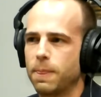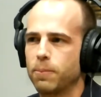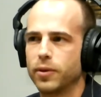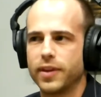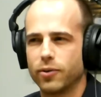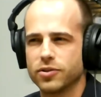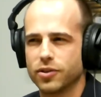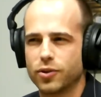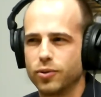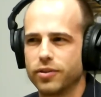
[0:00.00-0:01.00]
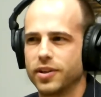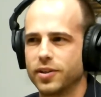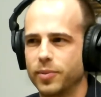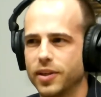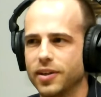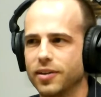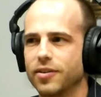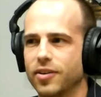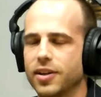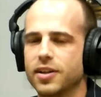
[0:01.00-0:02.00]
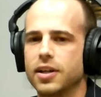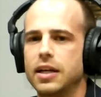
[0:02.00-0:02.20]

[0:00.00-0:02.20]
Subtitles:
but that wasn't the cool thing to be, right?